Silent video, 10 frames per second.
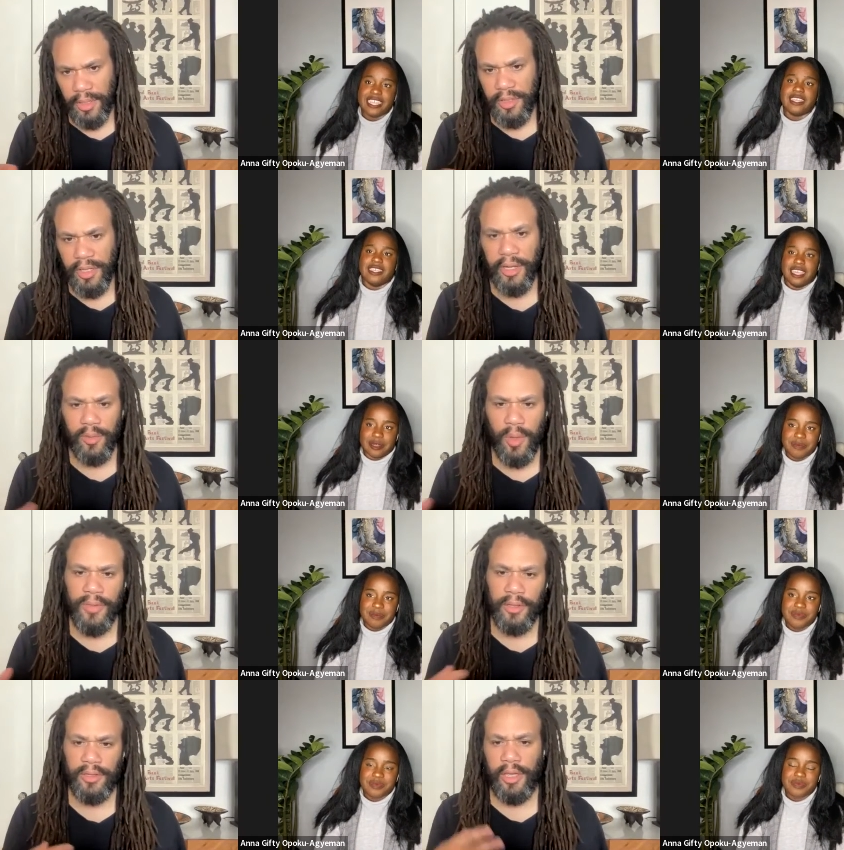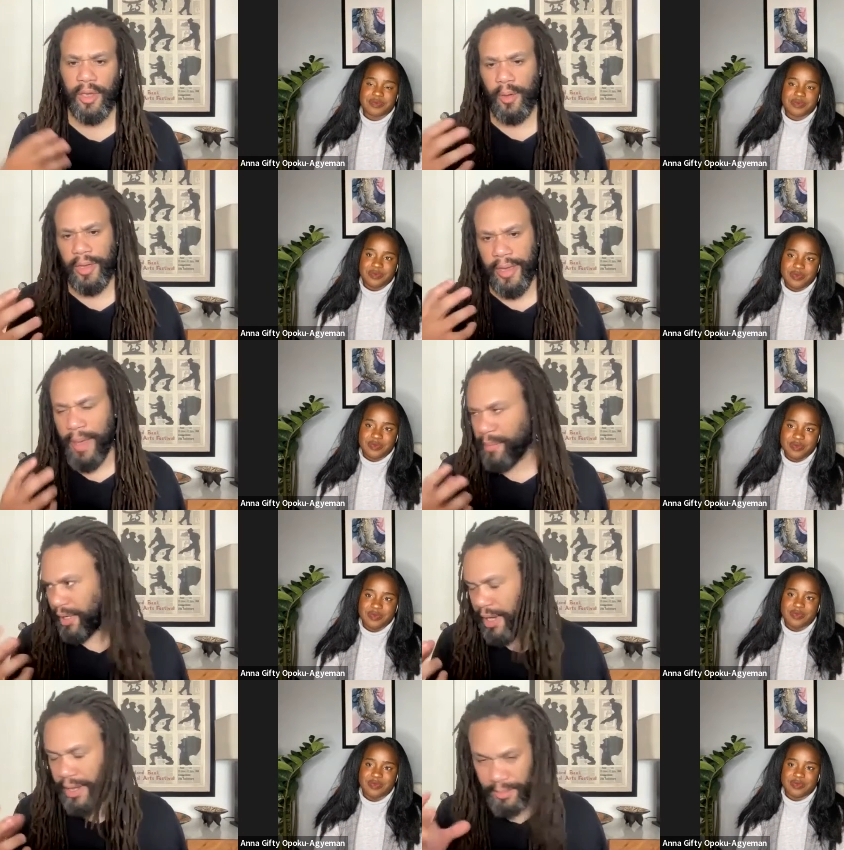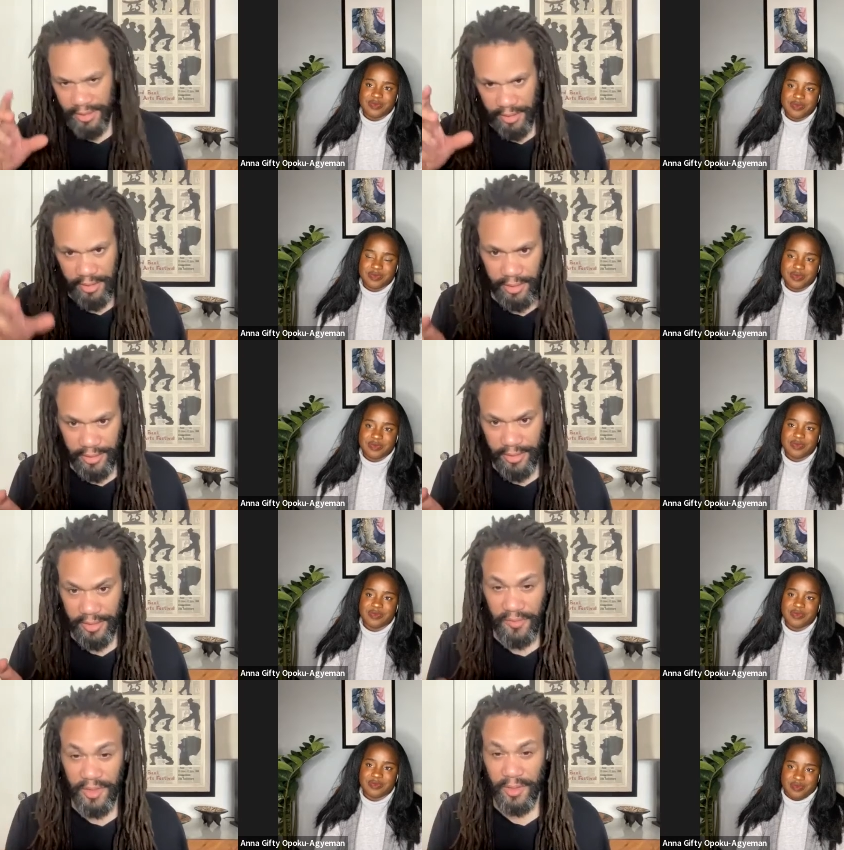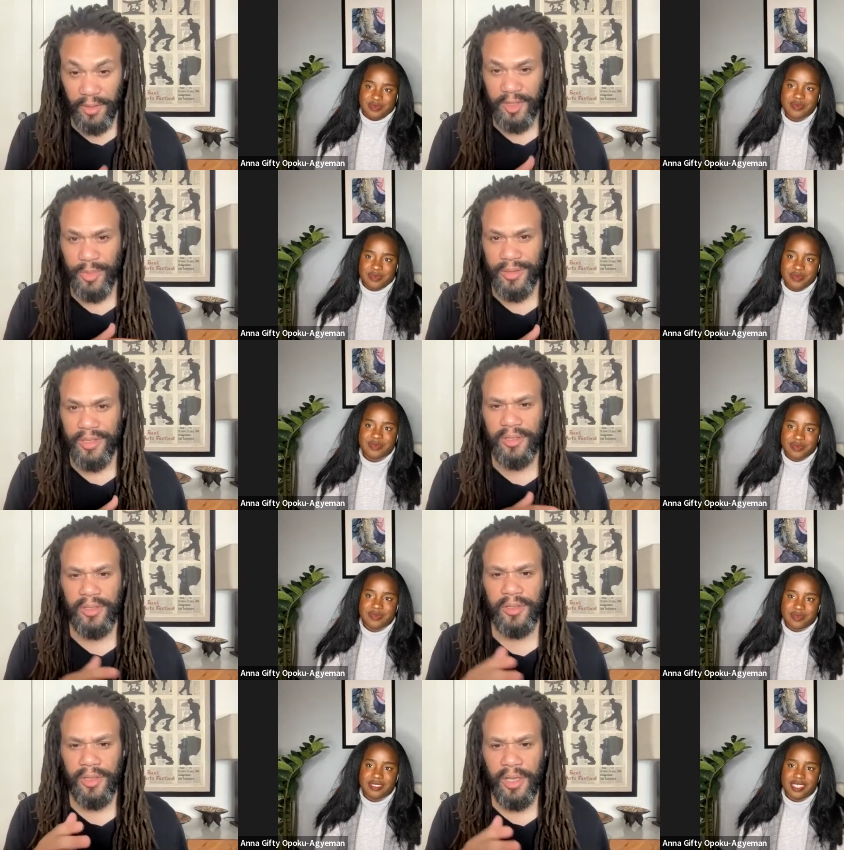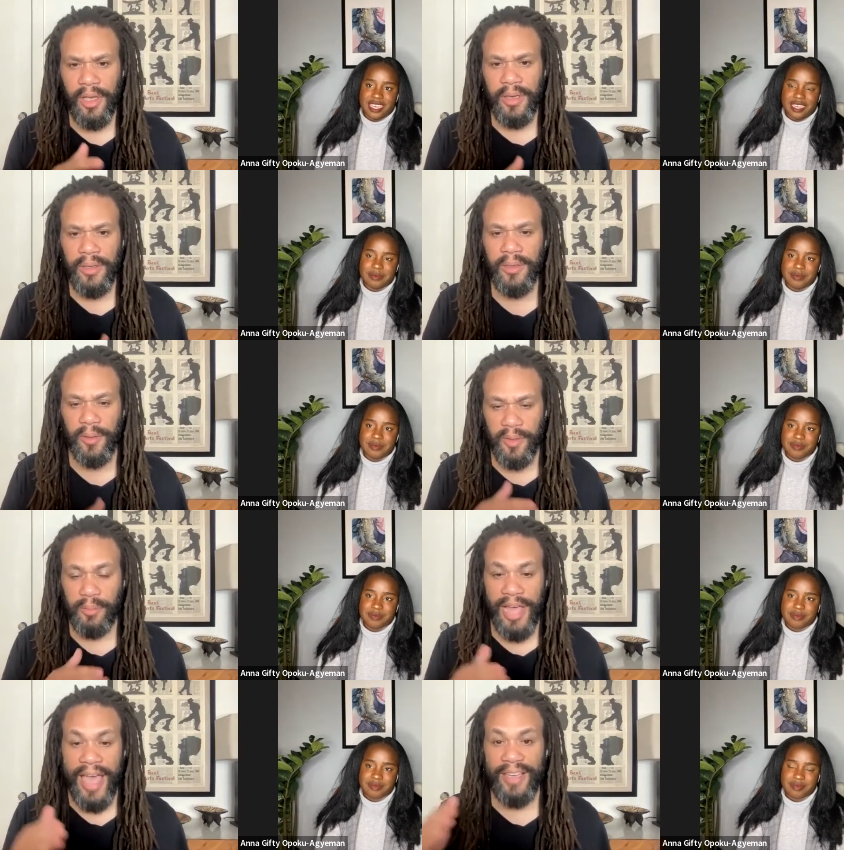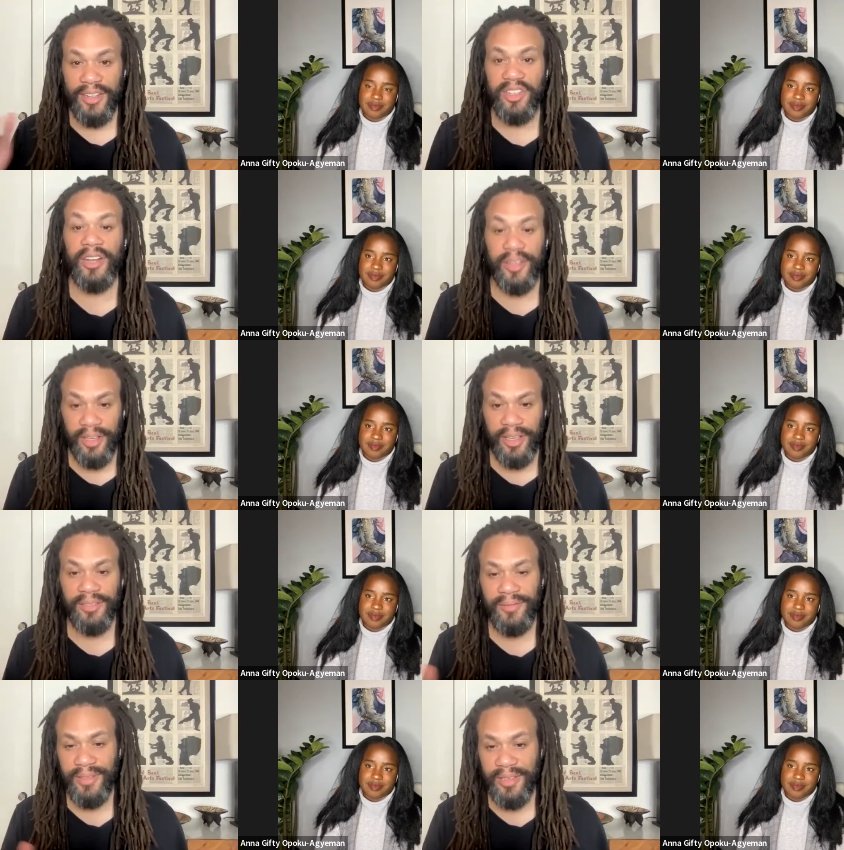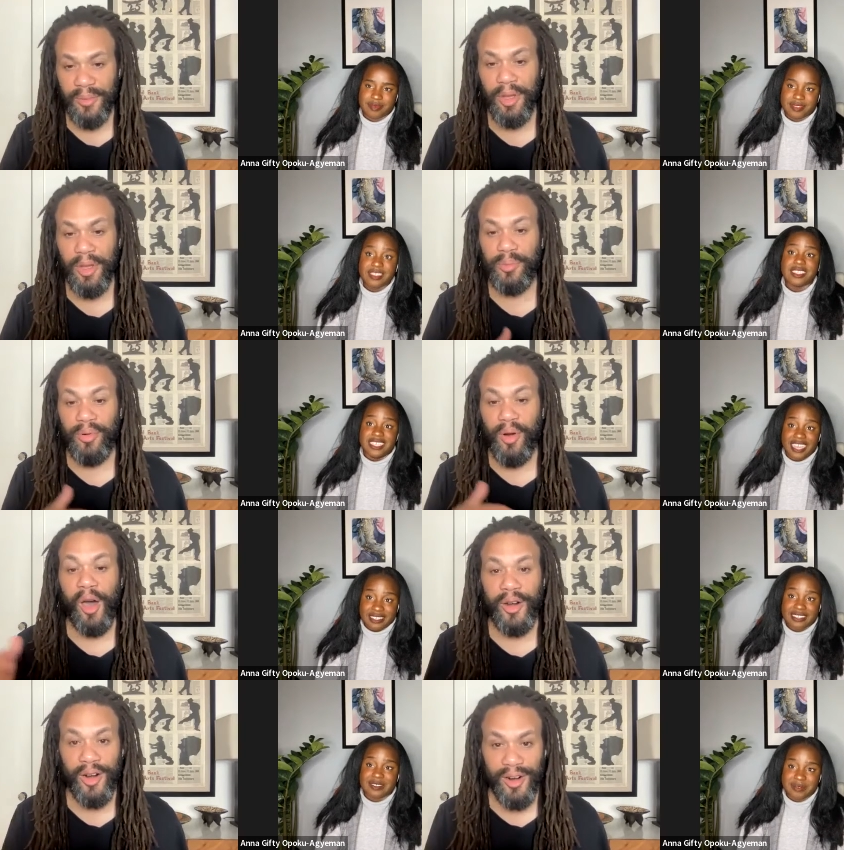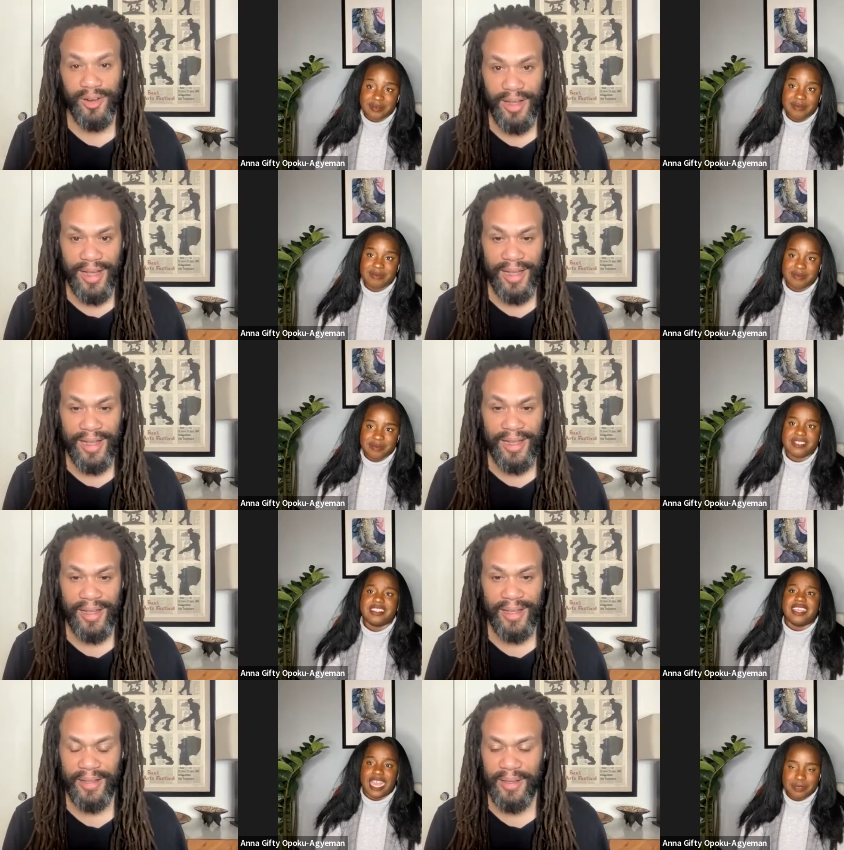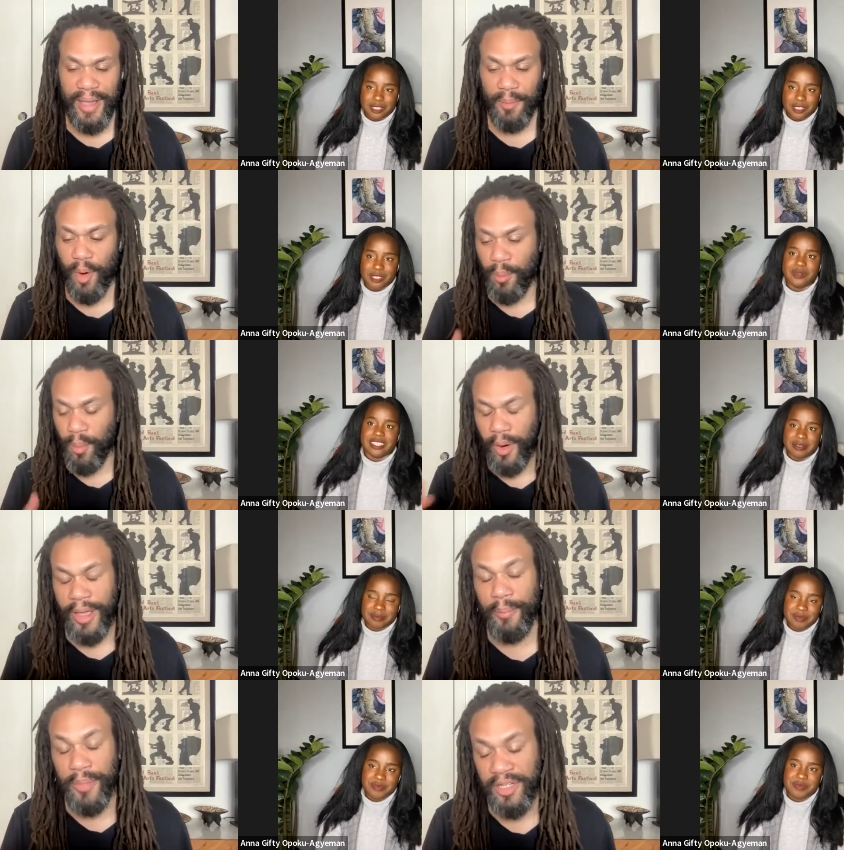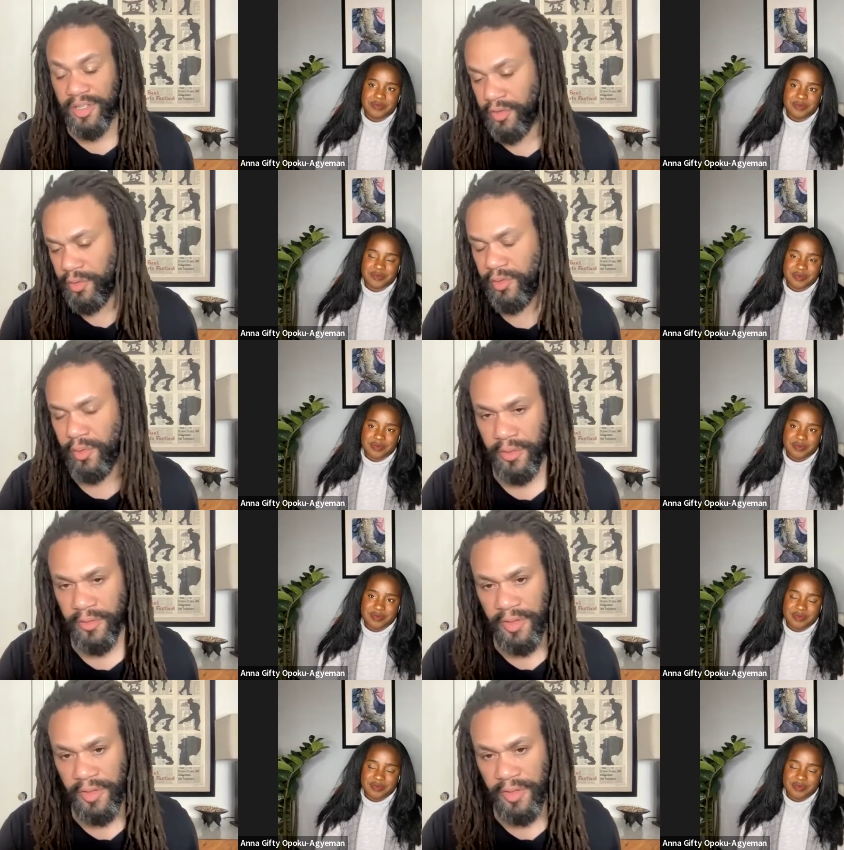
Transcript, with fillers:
Speaker 1: Because again, it's one thing to say, okay, I'm an economist, I study these fields, but this is, you know, the Black agenda is a much broader, uh, absolutely more, more, ambitious sort